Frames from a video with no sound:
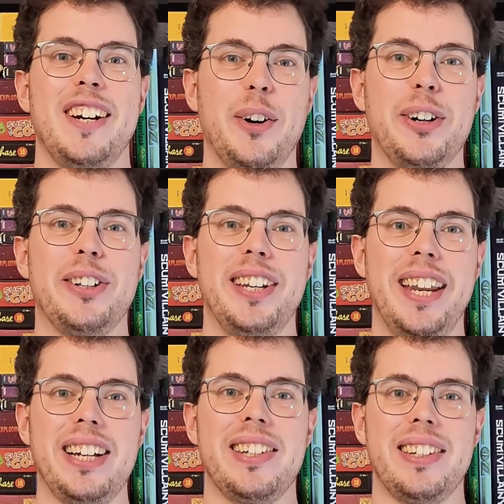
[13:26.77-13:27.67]
on the
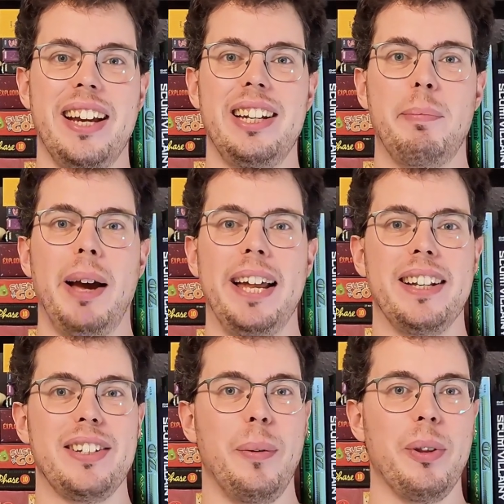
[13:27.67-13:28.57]
next day the
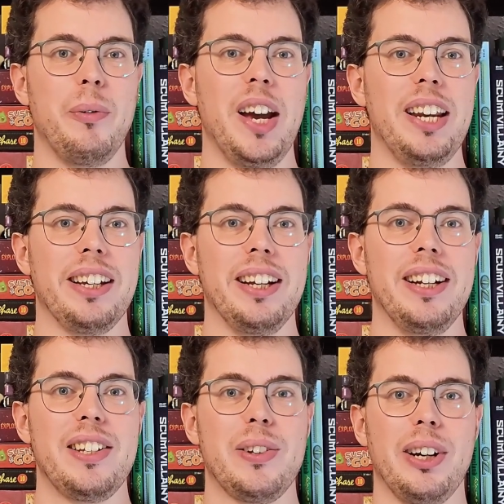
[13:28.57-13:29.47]
bandits from the Wailing
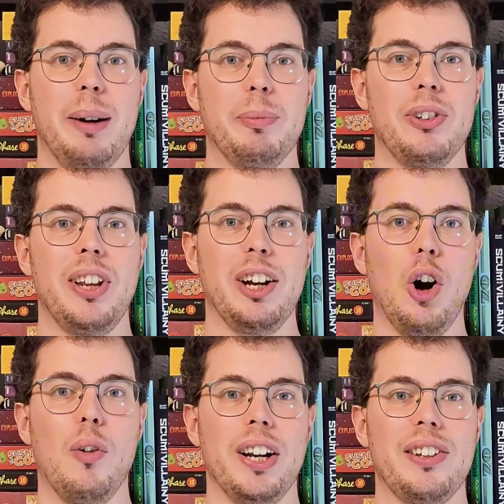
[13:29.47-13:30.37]
Hills turn up to take
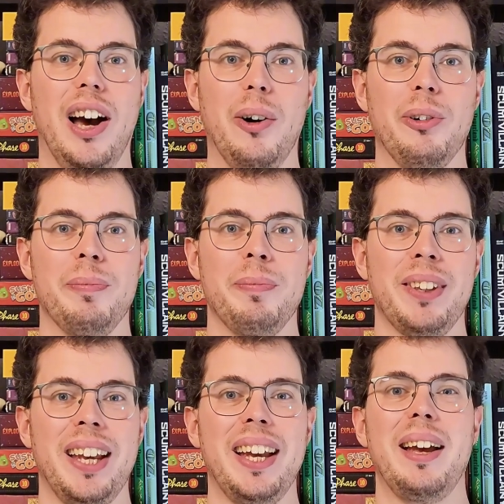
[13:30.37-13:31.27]
over the town.
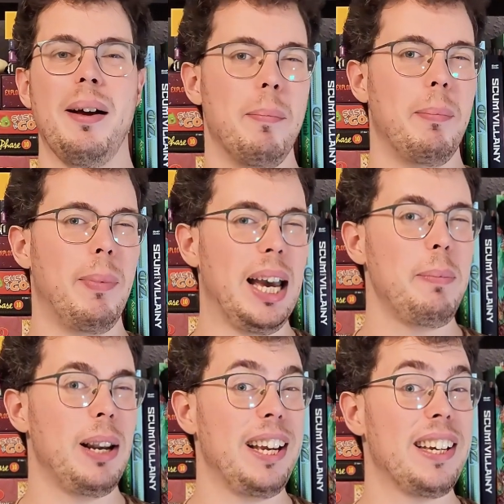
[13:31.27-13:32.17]
My
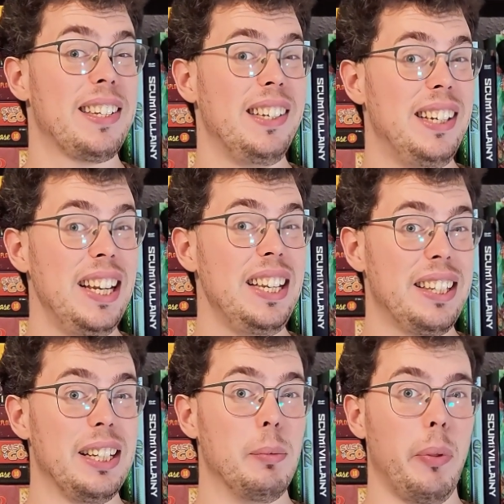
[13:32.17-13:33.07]
players didn't
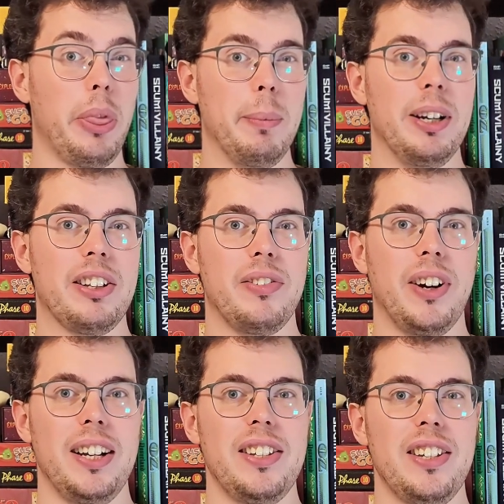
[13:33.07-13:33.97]
deal with them in
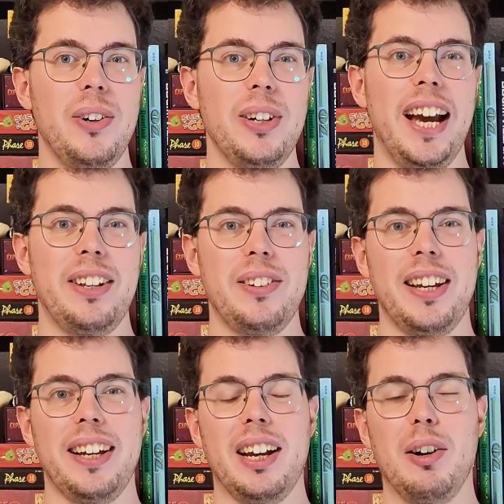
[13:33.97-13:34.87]
advance, so they had to
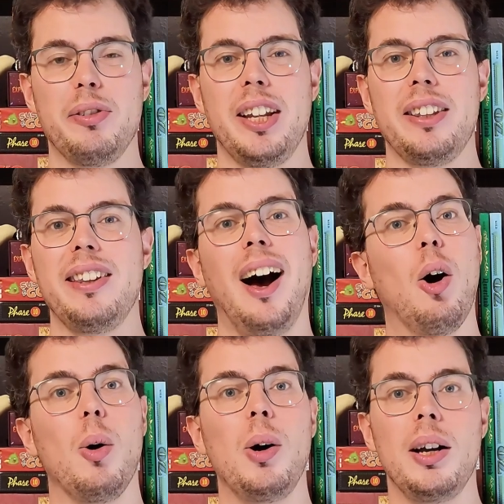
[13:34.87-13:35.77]
take care of that
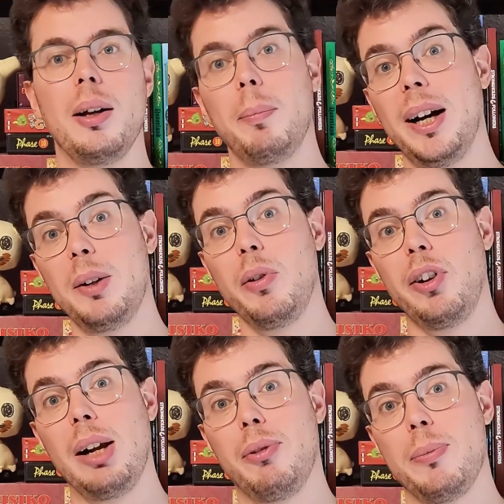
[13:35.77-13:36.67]
now, but with
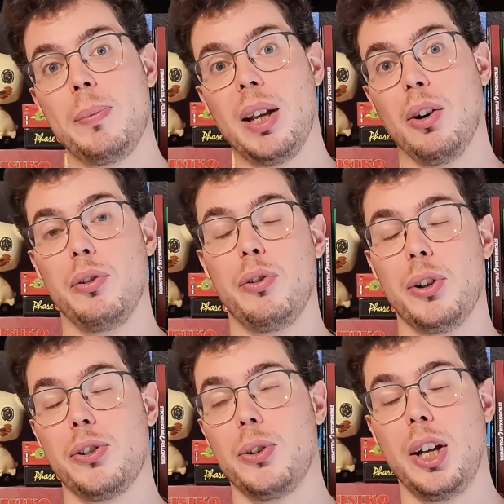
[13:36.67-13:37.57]
help from some
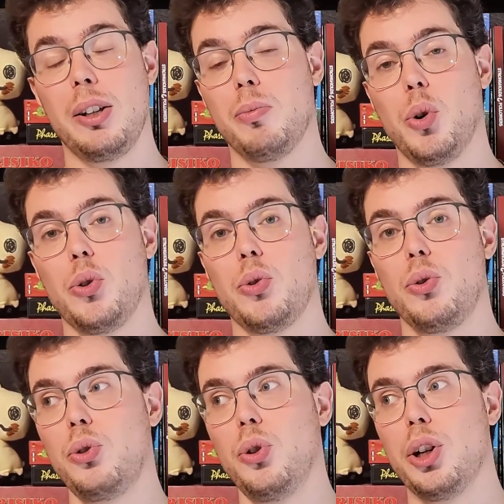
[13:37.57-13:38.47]
townsfolk, so that was
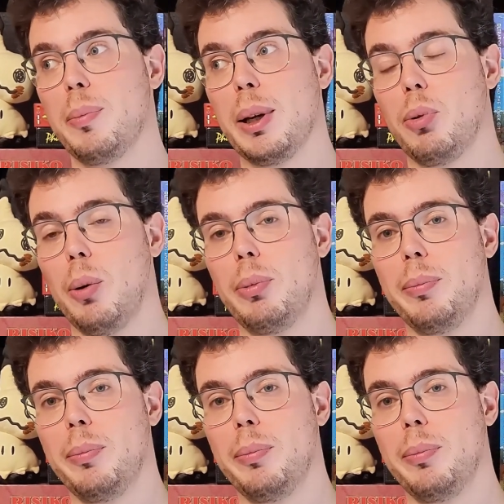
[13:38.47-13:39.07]
not a big problem